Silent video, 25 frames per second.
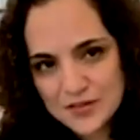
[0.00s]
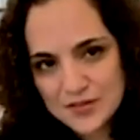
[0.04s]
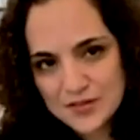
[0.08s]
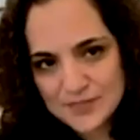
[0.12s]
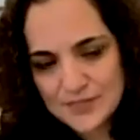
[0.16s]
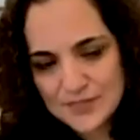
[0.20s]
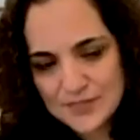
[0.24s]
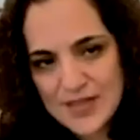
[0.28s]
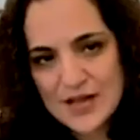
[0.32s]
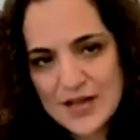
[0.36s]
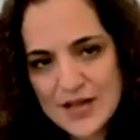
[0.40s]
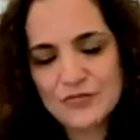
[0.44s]

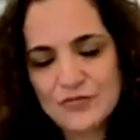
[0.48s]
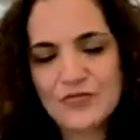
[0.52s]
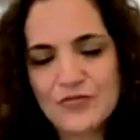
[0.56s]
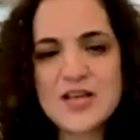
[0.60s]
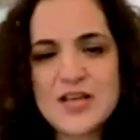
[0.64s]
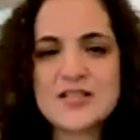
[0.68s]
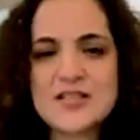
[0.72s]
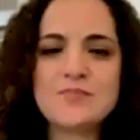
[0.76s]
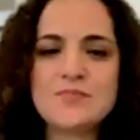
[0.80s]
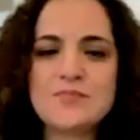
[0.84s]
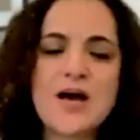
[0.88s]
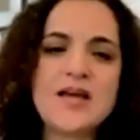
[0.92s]
that
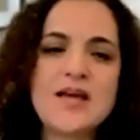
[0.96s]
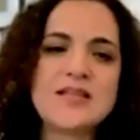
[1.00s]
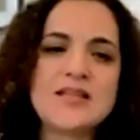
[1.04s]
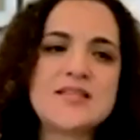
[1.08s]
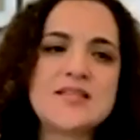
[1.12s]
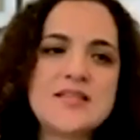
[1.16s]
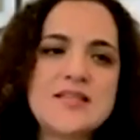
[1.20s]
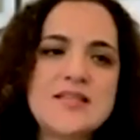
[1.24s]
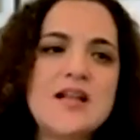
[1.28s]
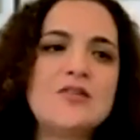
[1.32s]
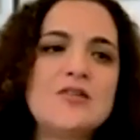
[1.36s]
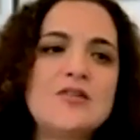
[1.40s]
phrase by
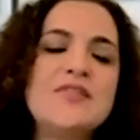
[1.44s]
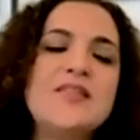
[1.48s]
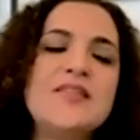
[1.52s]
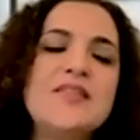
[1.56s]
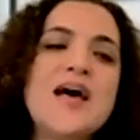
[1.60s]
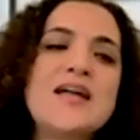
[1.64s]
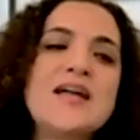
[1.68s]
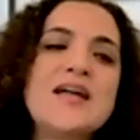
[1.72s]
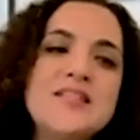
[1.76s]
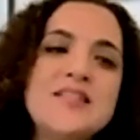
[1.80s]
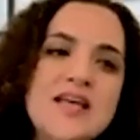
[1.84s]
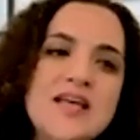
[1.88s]
itself, and
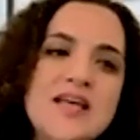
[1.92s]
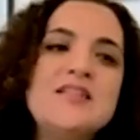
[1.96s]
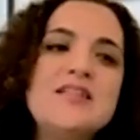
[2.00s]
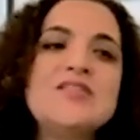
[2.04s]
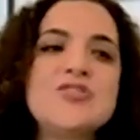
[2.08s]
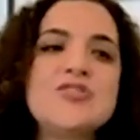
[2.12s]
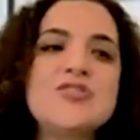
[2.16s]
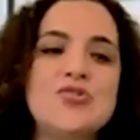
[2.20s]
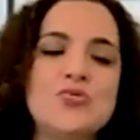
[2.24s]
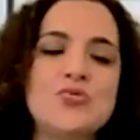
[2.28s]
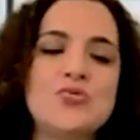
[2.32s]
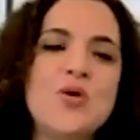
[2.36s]
that
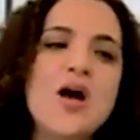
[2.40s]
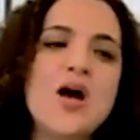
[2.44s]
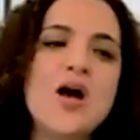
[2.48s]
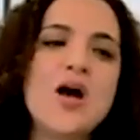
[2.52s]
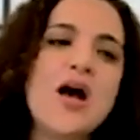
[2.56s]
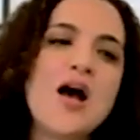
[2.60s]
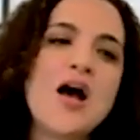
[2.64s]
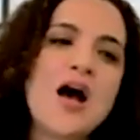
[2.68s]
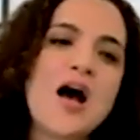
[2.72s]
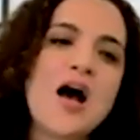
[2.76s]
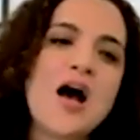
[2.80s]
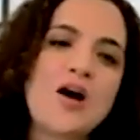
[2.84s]
tells you
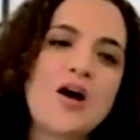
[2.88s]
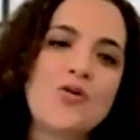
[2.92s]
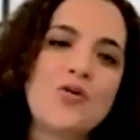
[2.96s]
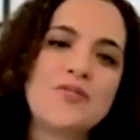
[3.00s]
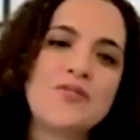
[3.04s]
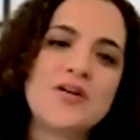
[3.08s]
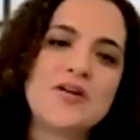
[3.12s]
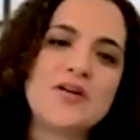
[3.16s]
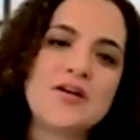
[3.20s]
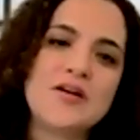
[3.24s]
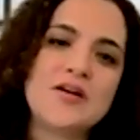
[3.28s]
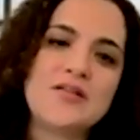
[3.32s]

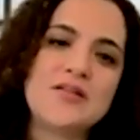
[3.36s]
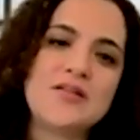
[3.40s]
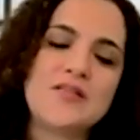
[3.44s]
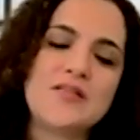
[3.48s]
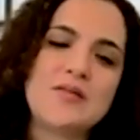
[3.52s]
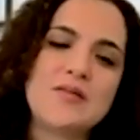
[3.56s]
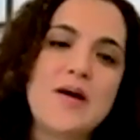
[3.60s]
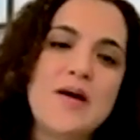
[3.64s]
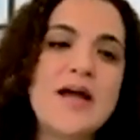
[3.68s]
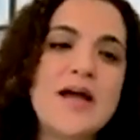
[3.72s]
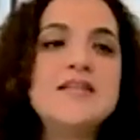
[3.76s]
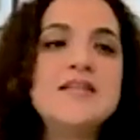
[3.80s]
how
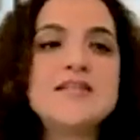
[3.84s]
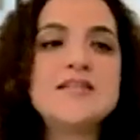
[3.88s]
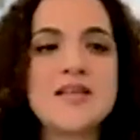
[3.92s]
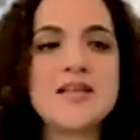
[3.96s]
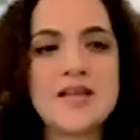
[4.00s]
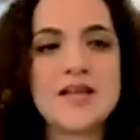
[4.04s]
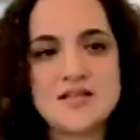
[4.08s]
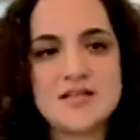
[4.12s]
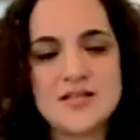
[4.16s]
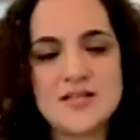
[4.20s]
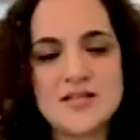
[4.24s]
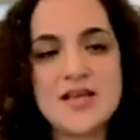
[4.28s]
the
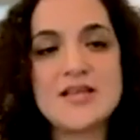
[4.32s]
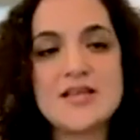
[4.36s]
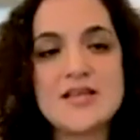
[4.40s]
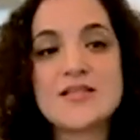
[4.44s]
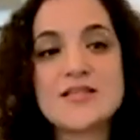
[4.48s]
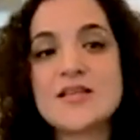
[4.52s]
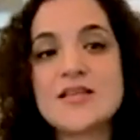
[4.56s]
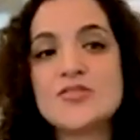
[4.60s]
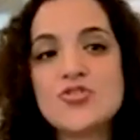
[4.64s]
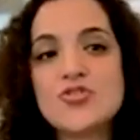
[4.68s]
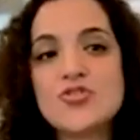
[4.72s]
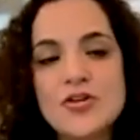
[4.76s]
mindset
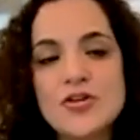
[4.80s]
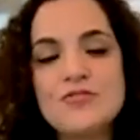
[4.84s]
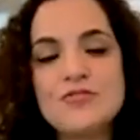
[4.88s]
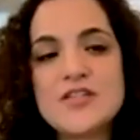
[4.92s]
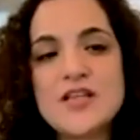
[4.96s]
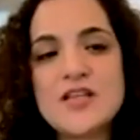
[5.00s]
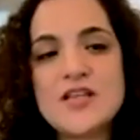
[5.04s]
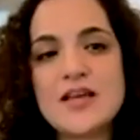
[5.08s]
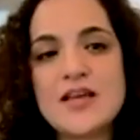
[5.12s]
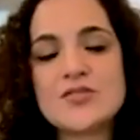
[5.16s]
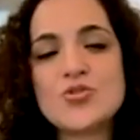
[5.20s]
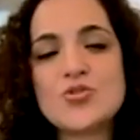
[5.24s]
is
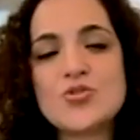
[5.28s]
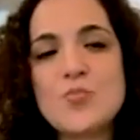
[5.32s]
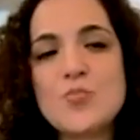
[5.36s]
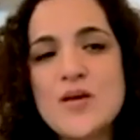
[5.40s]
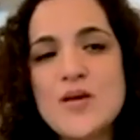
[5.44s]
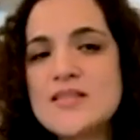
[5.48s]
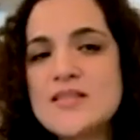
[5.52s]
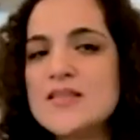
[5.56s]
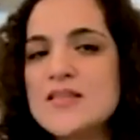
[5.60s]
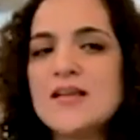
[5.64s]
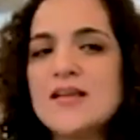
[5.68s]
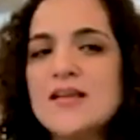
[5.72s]
shifting. So
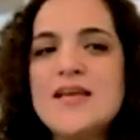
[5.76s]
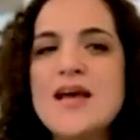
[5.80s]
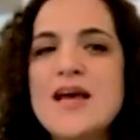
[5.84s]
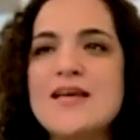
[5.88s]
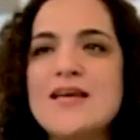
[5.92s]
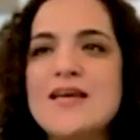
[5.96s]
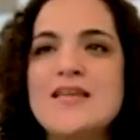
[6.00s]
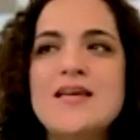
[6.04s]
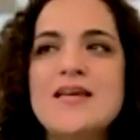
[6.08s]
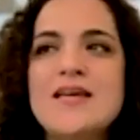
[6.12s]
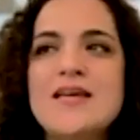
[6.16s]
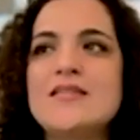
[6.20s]
basically,
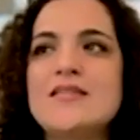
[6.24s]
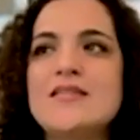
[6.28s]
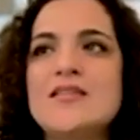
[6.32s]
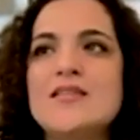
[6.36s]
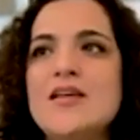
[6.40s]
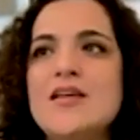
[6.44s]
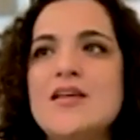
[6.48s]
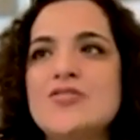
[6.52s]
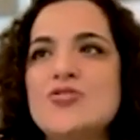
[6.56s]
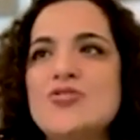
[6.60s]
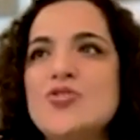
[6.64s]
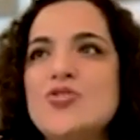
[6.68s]
I think
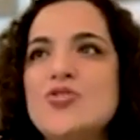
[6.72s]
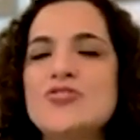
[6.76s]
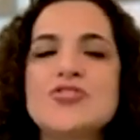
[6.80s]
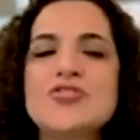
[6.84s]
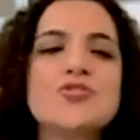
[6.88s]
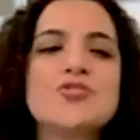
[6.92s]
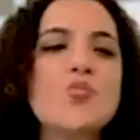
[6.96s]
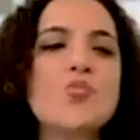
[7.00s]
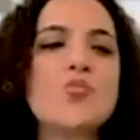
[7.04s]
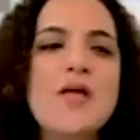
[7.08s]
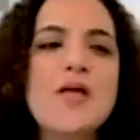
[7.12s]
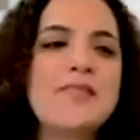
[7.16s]
it's not
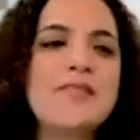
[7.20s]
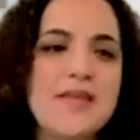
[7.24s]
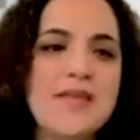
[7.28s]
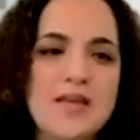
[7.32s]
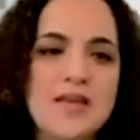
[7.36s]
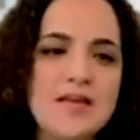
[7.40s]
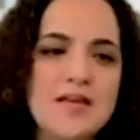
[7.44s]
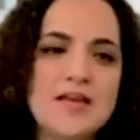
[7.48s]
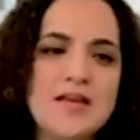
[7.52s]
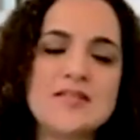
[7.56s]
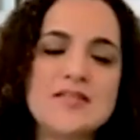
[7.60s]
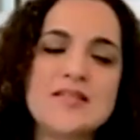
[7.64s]
just one
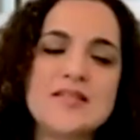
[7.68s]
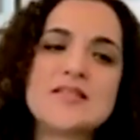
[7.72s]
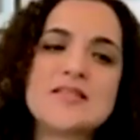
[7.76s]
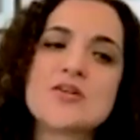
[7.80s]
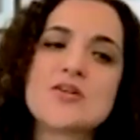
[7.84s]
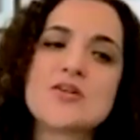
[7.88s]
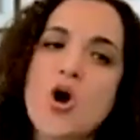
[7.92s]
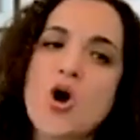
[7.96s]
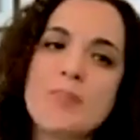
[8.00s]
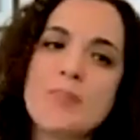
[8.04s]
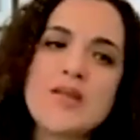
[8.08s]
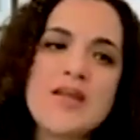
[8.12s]
thing, it's a
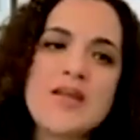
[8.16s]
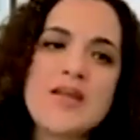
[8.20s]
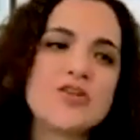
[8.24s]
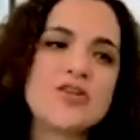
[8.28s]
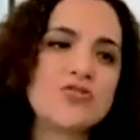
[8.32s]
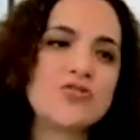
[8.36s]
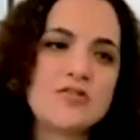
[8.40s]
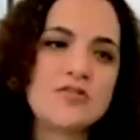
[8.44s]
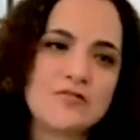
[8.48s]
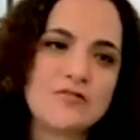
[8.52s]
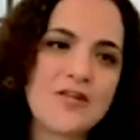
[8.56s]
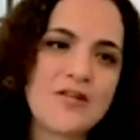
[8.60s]

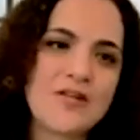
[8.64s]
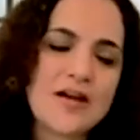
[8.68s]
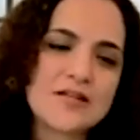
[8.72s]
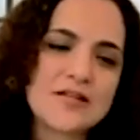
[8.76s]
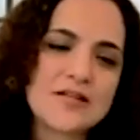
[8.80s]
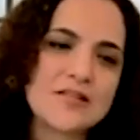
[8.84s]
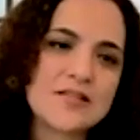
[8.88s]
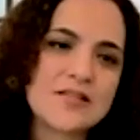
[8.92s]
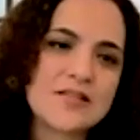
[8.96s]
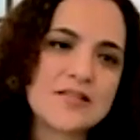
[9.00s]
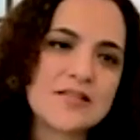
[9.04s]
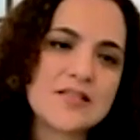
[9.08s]
combination of
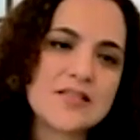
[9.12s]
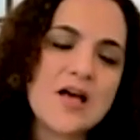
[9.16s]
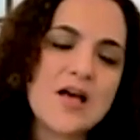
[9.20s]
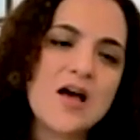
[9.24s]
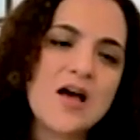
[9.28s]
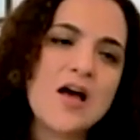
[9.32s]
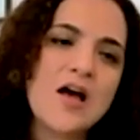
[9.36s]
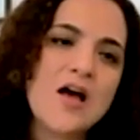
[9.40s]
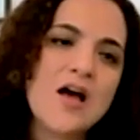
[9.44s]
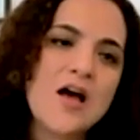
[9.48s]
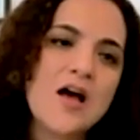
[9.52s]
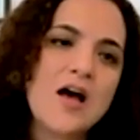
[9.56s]
factors
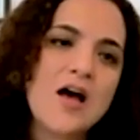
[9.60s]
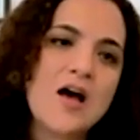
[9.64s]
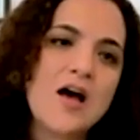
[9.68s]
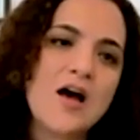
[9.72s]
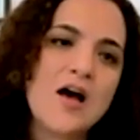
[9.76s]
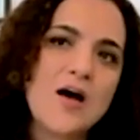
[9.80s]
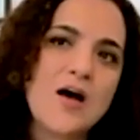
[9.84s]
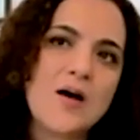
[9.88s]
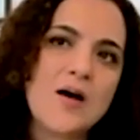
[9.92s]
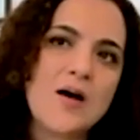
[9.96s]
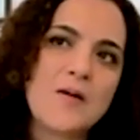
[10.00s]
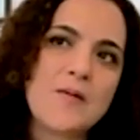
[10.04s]

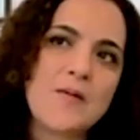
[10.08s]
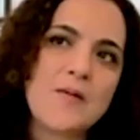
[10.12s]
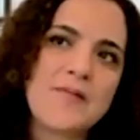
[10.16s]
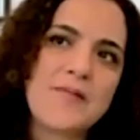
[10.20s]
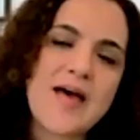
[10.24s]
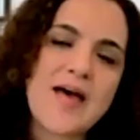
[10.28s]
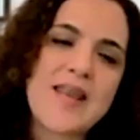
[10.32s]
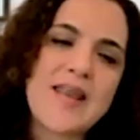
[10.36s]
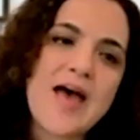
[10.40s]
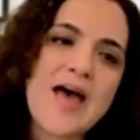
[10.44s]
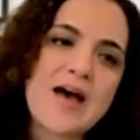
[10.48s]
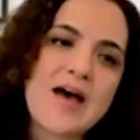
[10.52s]

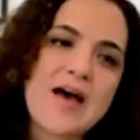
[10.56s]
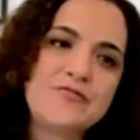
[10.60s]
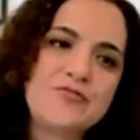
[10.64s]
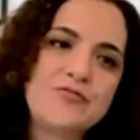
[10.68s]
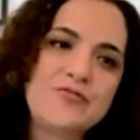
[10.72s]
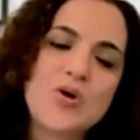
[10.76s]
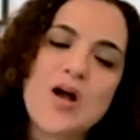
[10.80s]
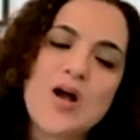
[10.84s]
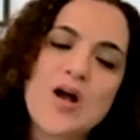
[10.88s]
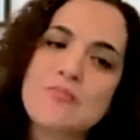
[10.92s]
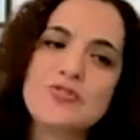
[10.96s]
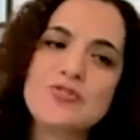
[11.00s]
that have
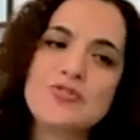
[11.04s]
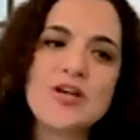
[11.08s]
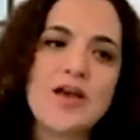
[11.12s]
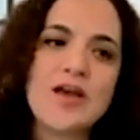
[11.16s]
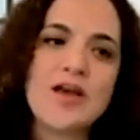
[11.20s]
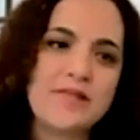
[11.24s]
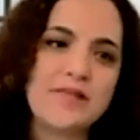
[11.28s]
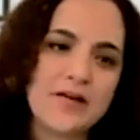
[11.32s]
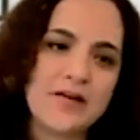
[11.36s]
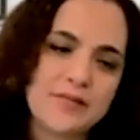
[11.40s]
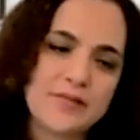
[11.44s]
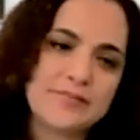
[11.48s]
to come
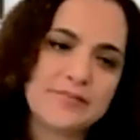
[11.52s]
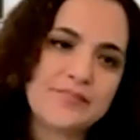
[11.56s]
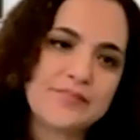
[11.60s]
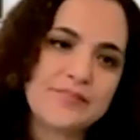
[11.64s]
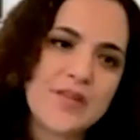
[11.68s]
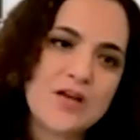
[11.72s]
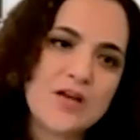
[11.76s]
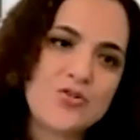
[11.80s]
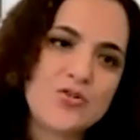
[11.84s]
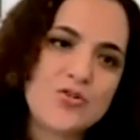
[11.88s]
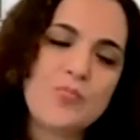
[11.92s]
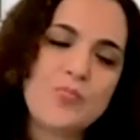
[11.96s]
together
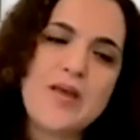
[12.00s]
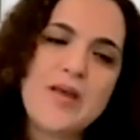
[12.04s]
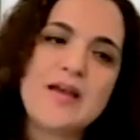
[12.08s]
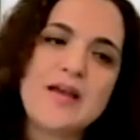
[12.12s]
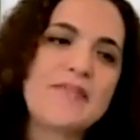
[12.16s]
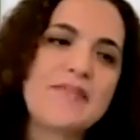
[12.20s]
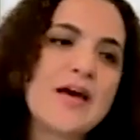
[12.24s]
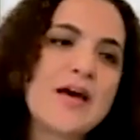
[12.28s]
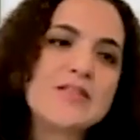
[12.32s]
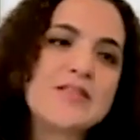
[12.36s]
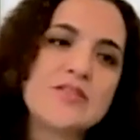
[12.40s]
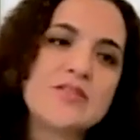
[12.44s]
to
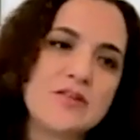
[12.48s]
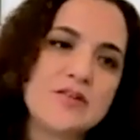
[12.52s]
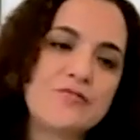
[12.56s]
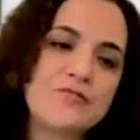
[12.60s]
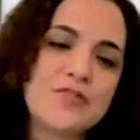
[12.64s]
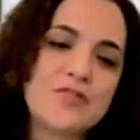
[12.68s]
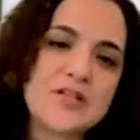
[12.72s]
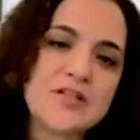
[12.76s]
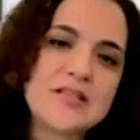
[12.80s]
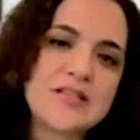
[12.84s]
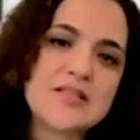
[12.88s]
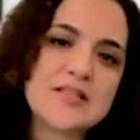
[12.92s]
make that
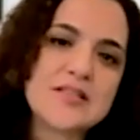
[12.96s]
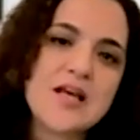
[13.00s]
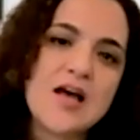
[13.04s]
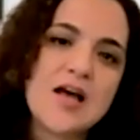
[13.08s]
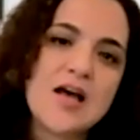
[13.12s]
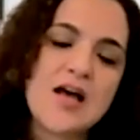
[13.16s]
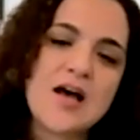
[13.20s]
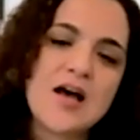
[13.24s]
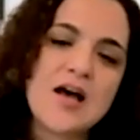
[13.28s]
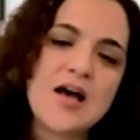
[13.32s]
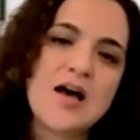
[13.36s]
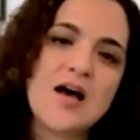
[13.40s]
difference.
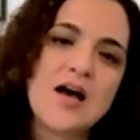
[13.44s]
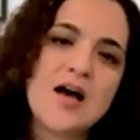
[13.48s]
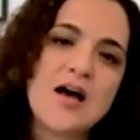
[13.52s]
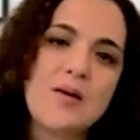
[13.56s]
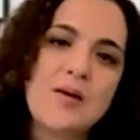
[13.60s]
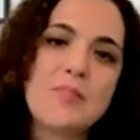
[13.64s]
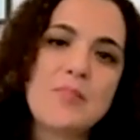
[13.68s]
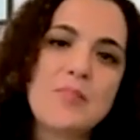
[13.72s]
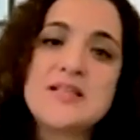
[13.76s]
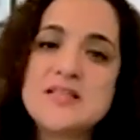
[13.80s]
But